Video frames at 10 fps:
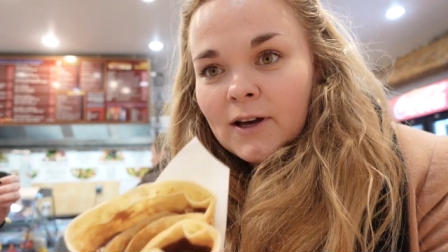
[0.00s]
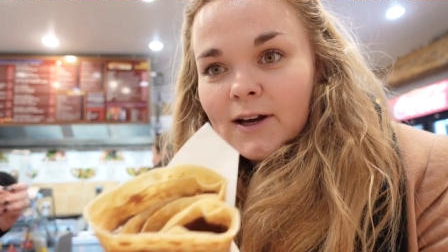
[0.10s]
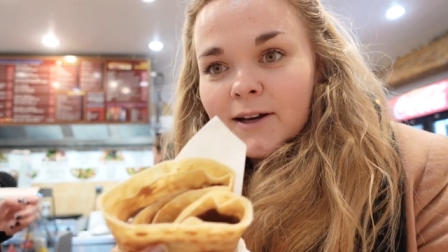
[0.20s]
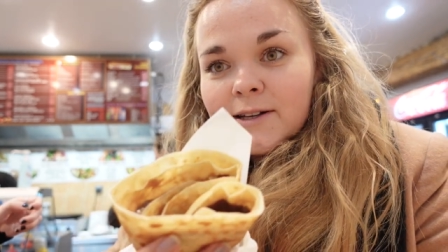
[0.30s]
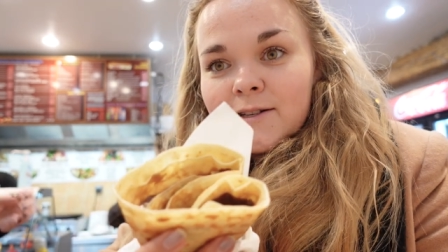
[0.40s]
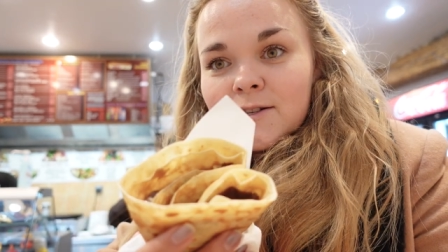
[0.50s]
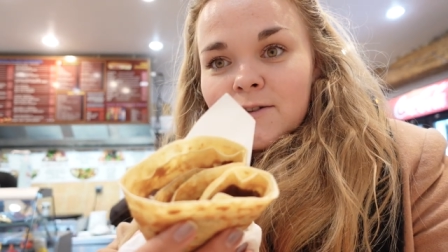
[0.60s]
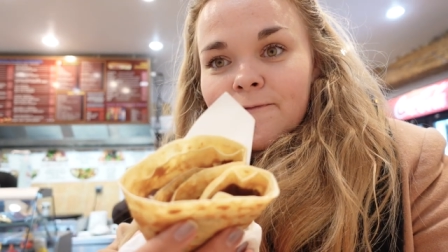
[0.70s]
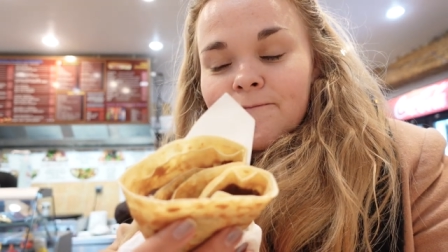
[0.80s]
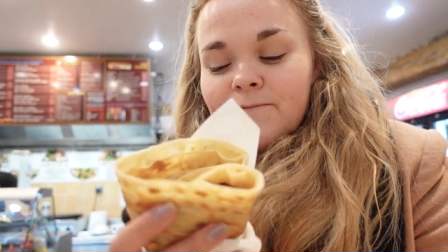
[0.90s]
And it's,
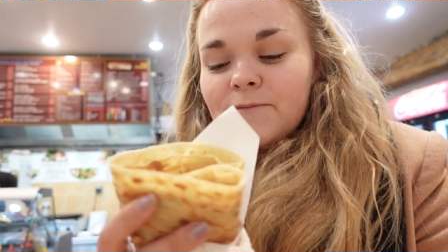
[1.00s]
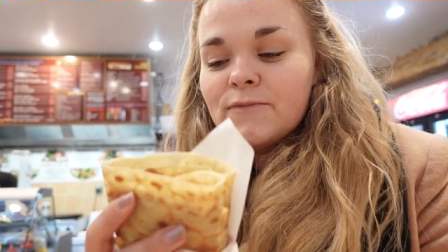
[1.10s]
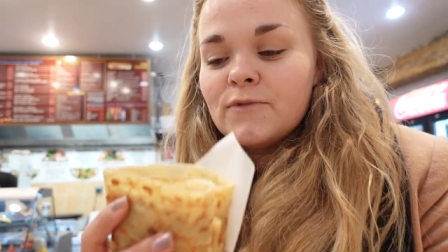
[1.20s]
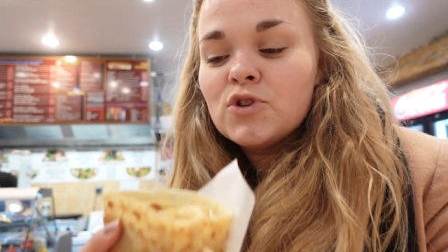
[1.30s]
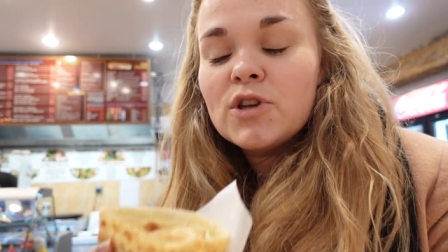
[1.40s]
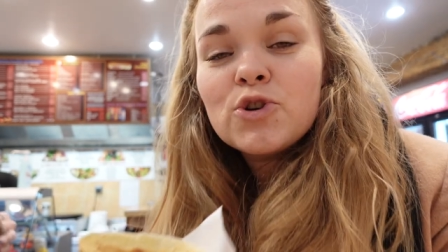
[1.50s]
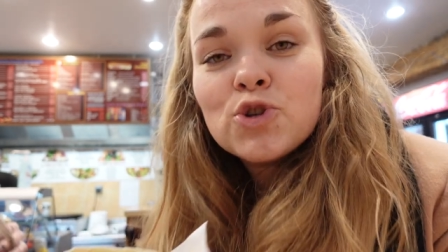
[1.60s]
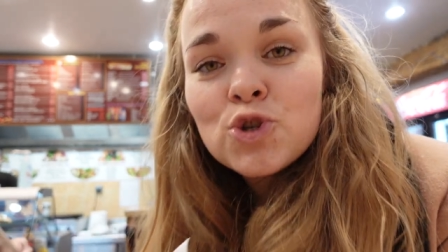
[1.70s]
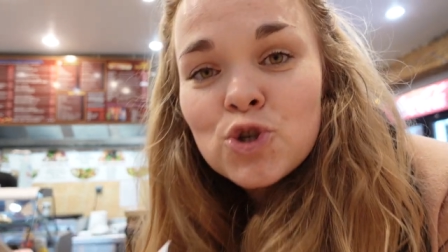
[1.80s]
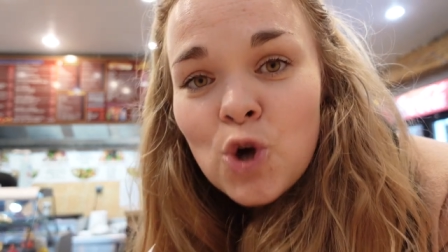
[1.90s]

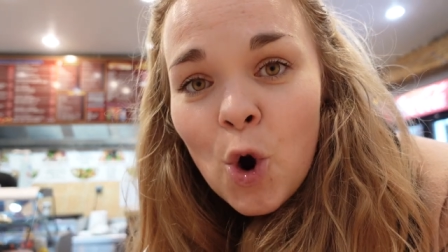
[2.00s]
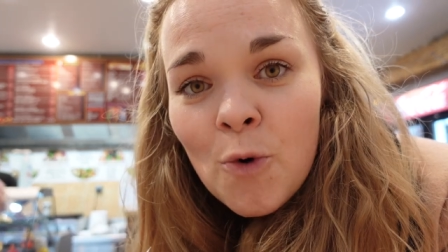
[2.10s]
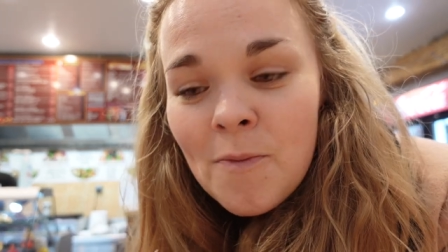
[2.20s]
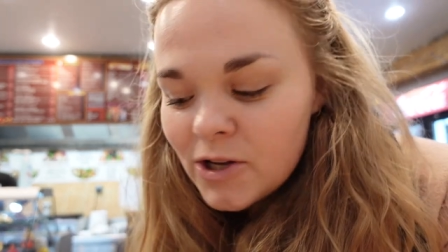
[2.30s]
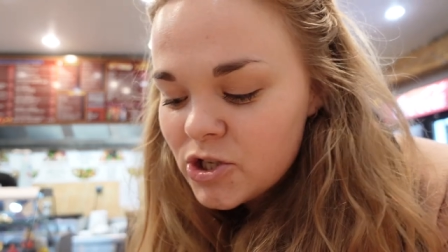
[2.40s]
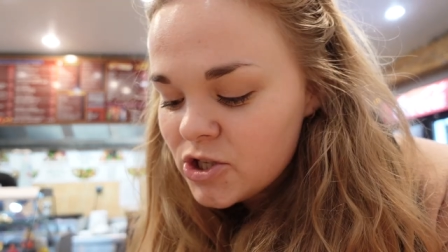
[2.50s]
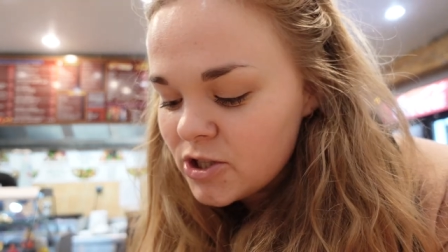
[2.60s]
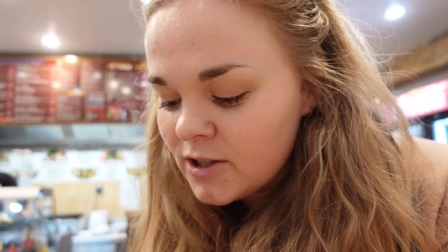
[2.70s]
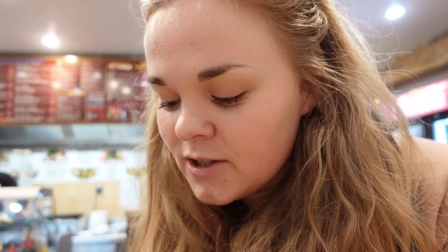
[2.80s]
there's so much.